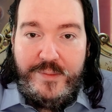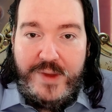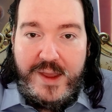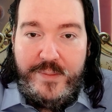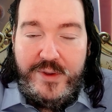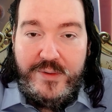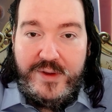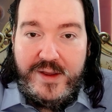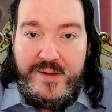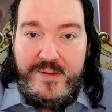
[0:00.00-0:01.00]
maybe you
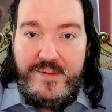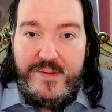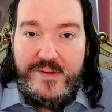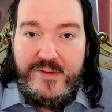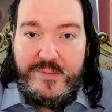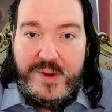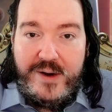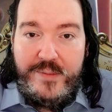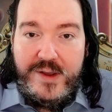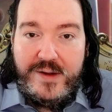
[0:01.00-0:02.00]
can
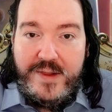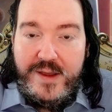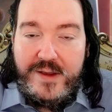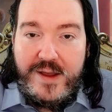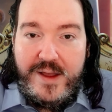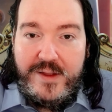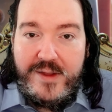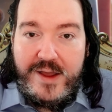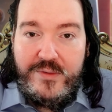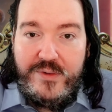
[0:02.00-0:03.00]
spare me a click and
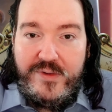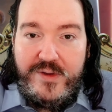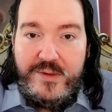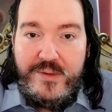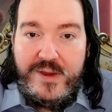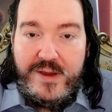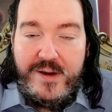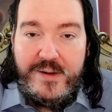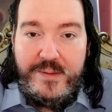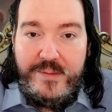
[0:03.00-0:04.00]
I could see you
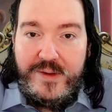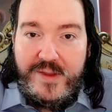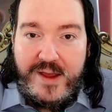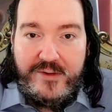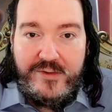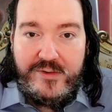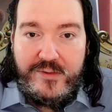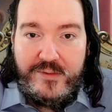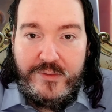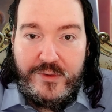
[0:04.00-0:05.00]
here next
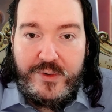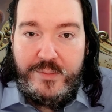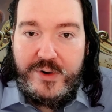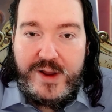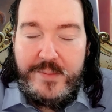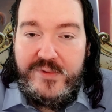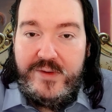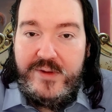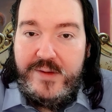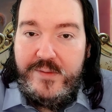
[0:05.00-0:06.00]
or perhaps
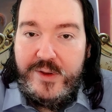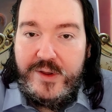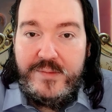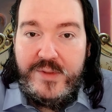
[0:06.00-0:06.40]
even every week,